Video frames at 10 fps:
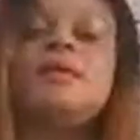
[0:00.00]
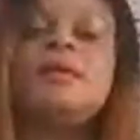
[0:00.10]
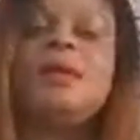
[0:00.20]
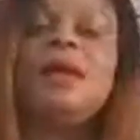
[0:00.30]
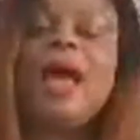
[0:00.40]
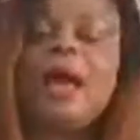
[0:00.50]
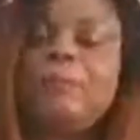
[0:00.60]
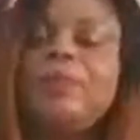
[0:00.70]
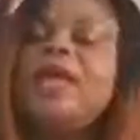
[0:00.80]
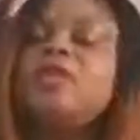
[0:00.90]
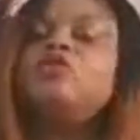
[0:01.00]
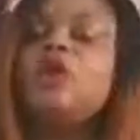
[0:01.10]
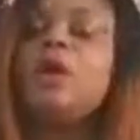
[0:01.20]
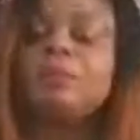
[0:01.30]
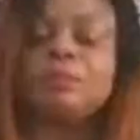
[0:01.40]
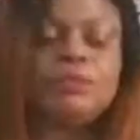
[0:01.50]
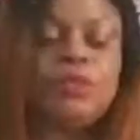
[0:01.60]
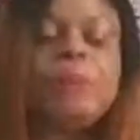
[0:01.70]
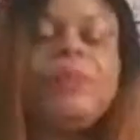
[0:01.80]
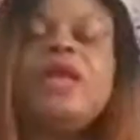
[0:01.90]
I'm playing drum. We're
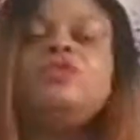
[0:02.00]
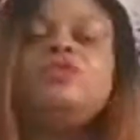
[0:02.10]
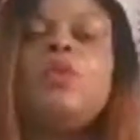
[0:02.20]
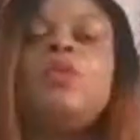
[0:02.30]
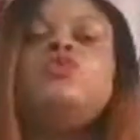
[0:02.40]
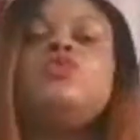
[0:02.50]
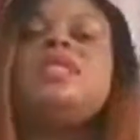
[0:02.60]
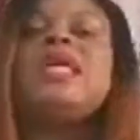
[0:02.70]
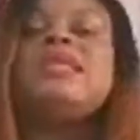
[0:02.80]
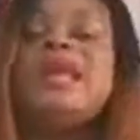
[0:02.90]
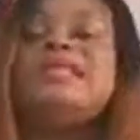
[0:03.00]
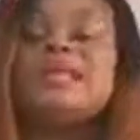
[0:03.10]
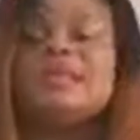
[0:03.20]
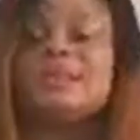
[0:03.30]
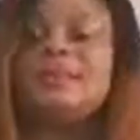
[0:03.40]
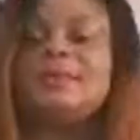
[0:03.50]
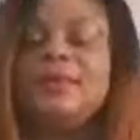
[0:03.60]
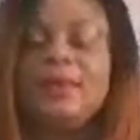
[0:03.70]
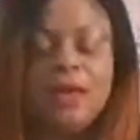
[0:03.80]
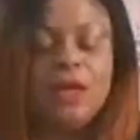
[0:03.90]
playing drum. We want to start dancing.
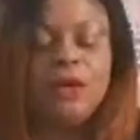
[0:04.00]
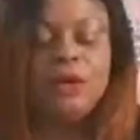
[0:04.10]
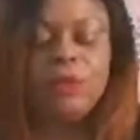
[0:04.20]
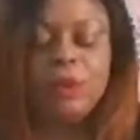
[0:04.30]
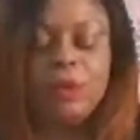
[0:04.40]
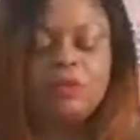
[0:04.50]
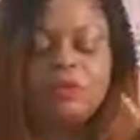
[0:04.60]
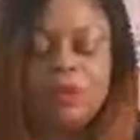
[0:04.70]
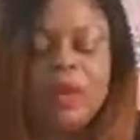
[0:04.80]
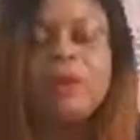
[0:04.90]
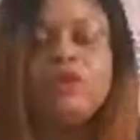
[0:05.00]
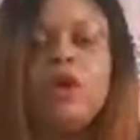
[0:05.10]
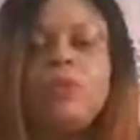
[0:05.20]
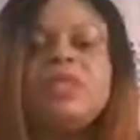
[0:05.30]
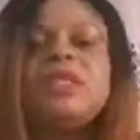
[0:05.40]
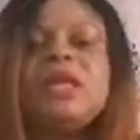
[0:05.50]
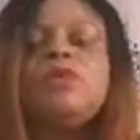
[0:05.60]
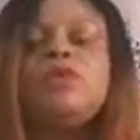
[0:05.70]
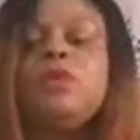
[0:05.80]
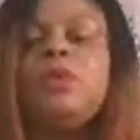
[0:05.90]
When we want to play our drum, this is how we
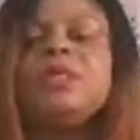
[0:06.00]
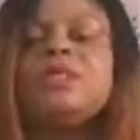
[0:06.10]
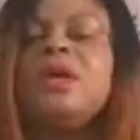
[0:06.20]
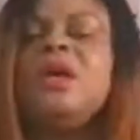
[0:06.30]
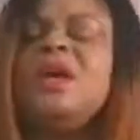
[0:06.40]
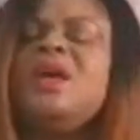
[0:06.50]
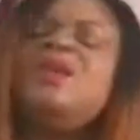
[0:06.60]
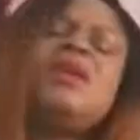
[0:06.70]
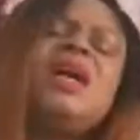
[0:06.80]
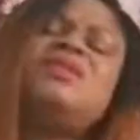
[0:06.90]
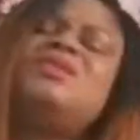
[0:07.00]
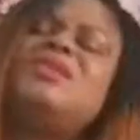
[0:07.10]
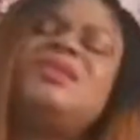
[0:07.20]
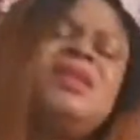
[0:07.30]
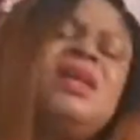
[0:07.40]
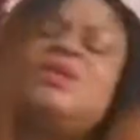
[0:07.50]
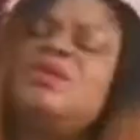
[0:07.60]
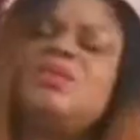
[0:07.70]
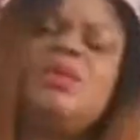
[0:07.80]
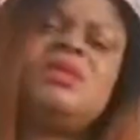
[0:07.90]
do it. Can't you see that those
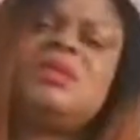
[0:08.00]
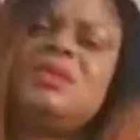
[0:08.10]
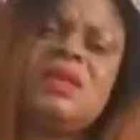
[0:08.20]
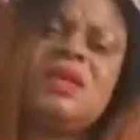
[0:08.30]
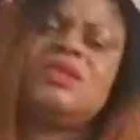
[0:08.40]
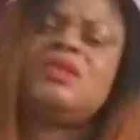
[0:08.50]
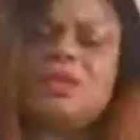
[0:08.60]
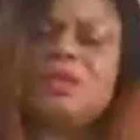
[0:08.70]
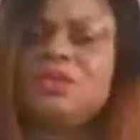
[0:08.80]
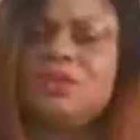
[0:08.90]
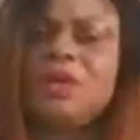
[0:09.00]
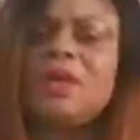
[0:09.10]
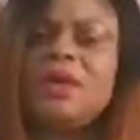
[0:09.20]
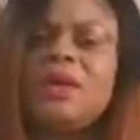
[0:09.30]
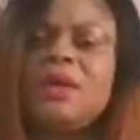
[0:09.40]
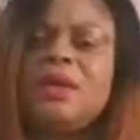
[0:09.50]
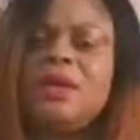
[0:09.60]
questions are just unnecessary?